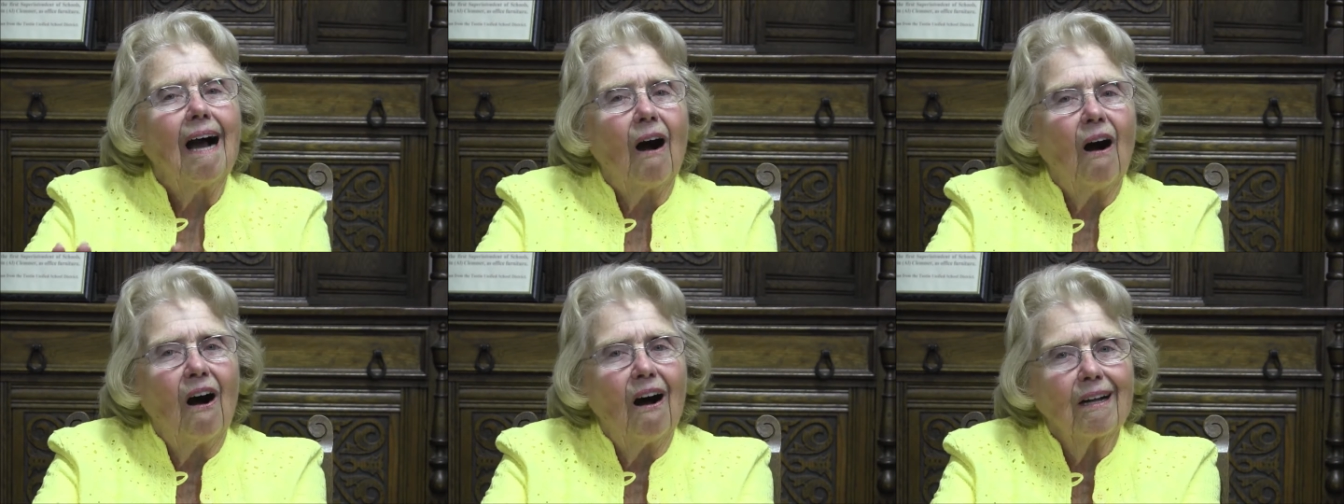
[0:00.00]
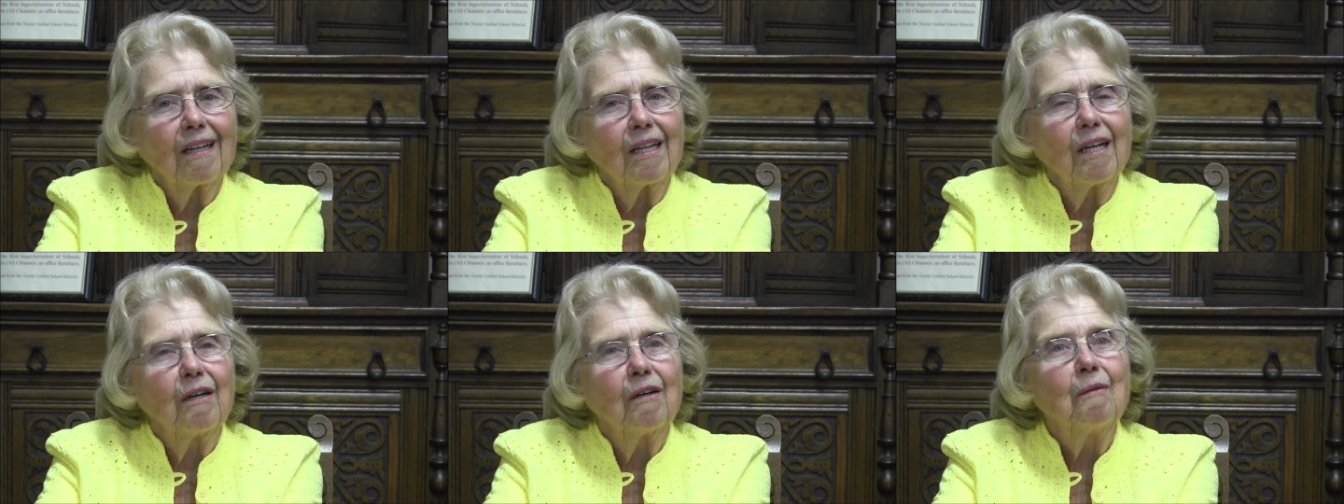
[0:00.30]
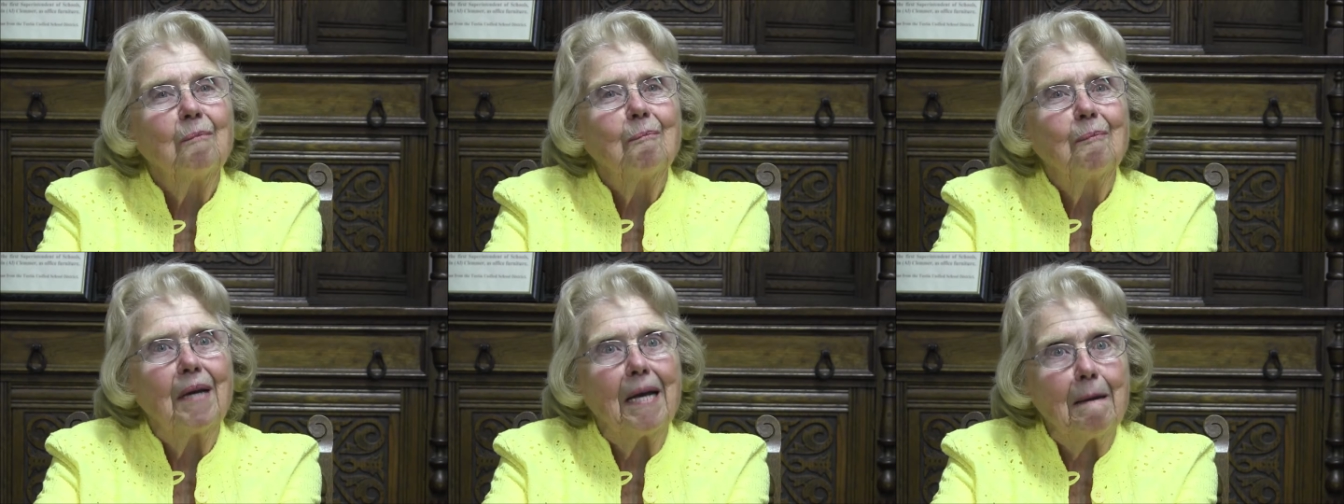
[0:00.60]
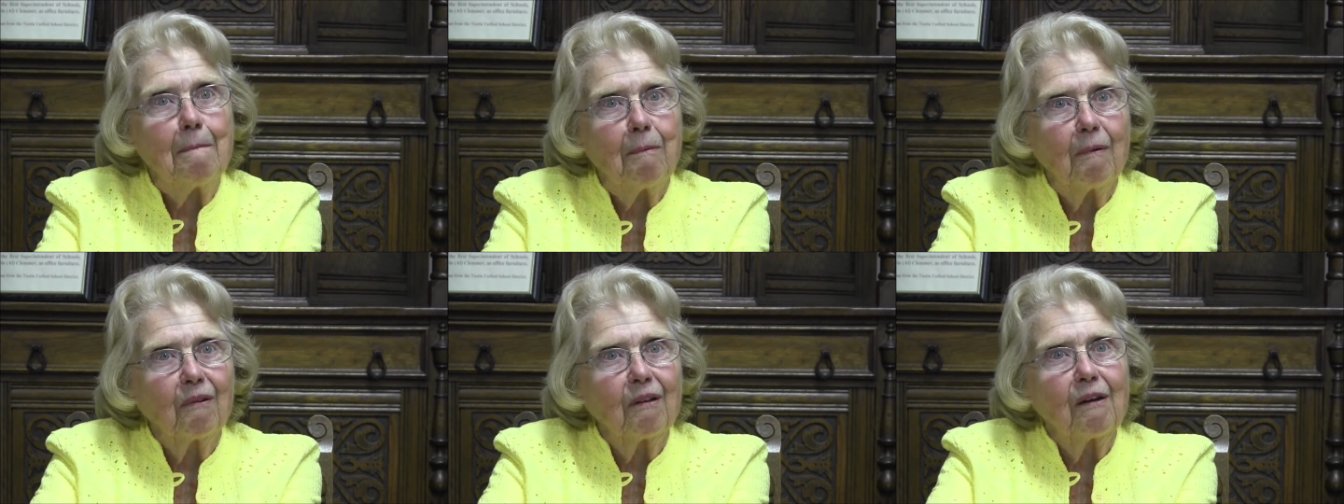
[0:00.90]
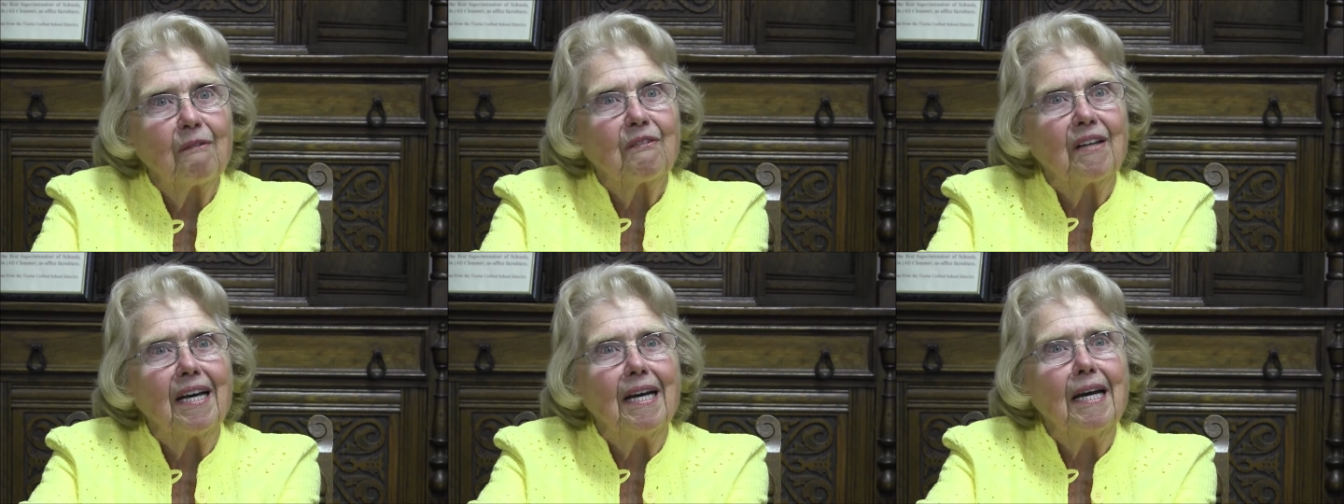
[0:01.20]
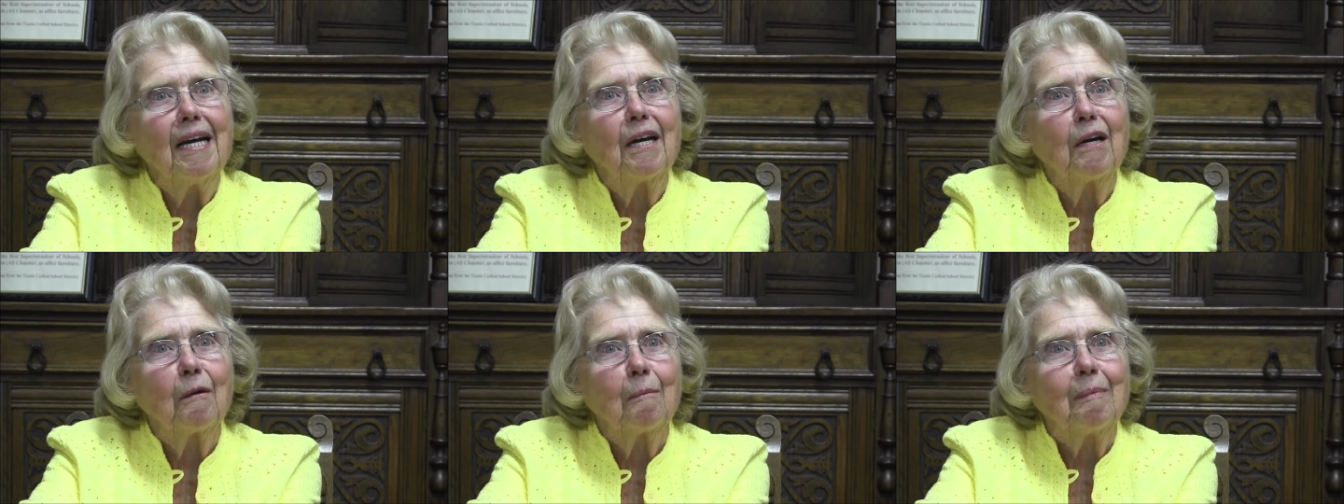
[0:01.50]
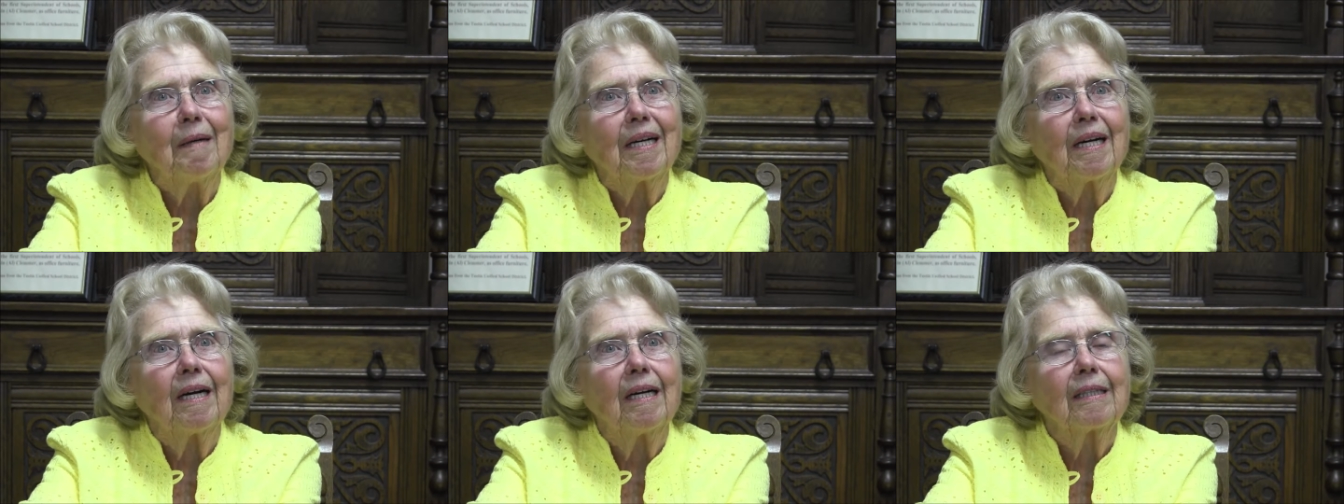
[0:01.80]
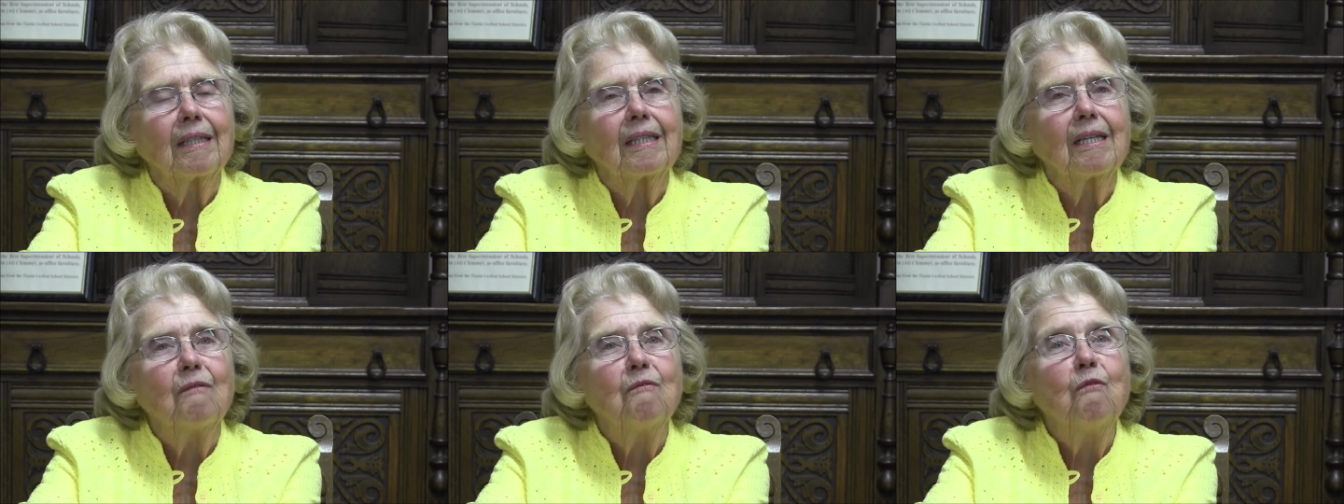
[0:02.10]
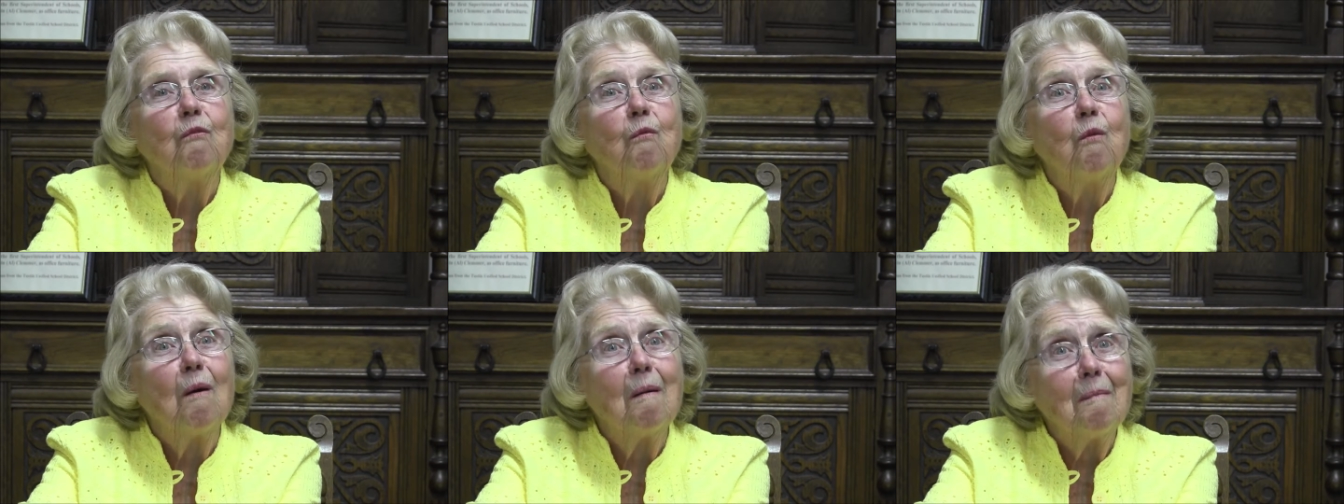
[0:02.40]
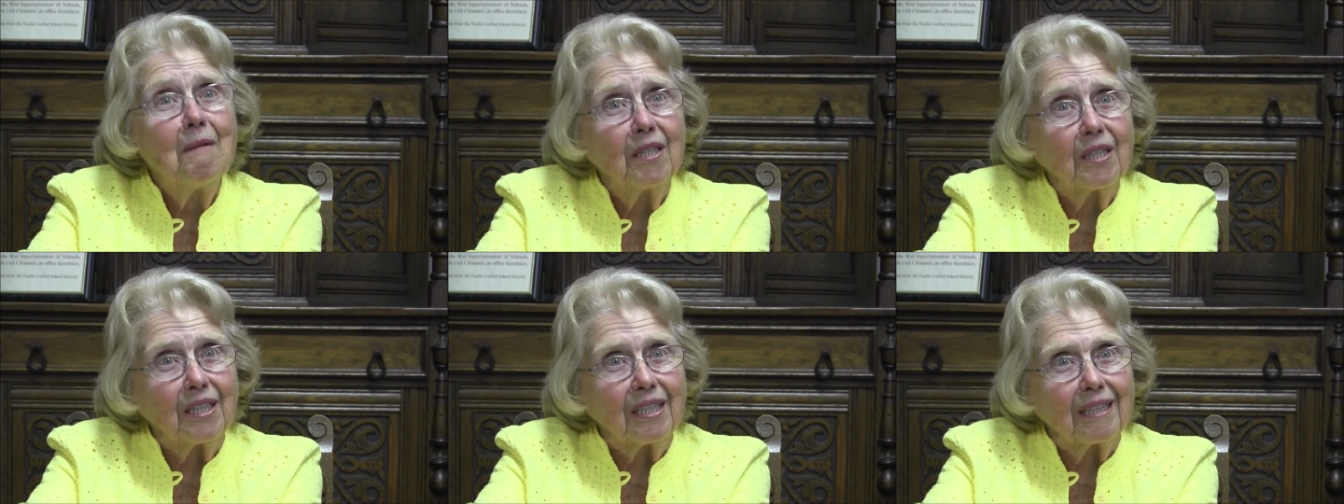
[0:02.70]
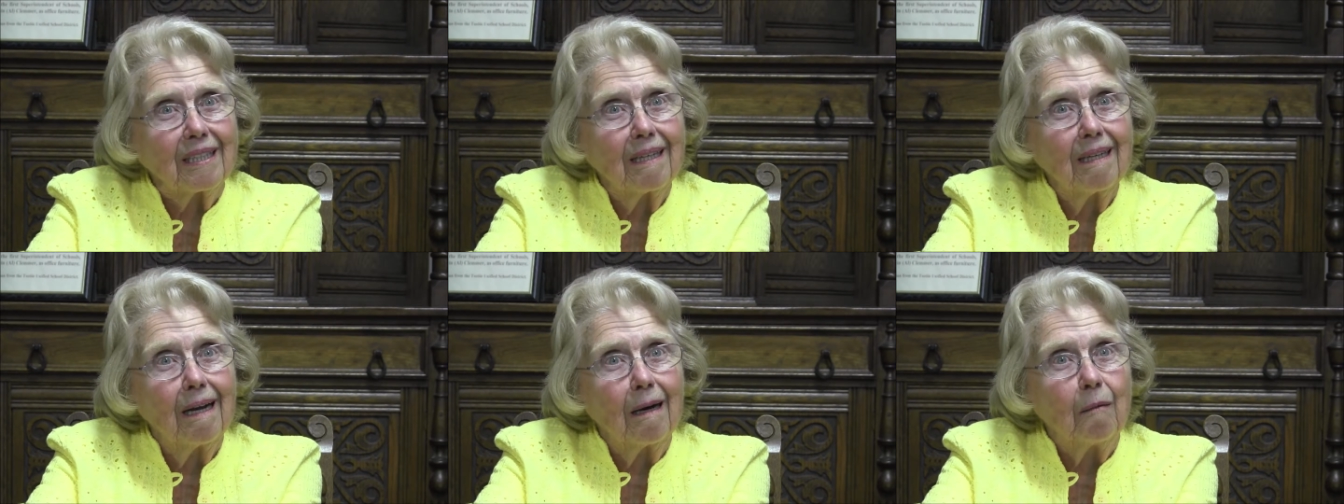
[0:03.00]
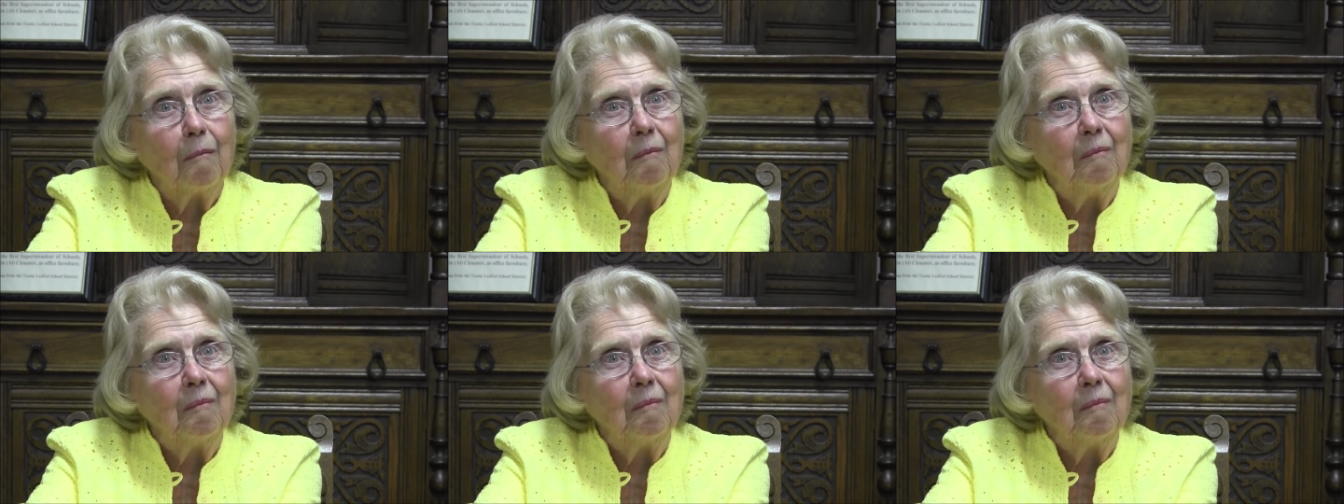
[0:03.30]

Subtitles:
on the People of the Year because of Women's Club.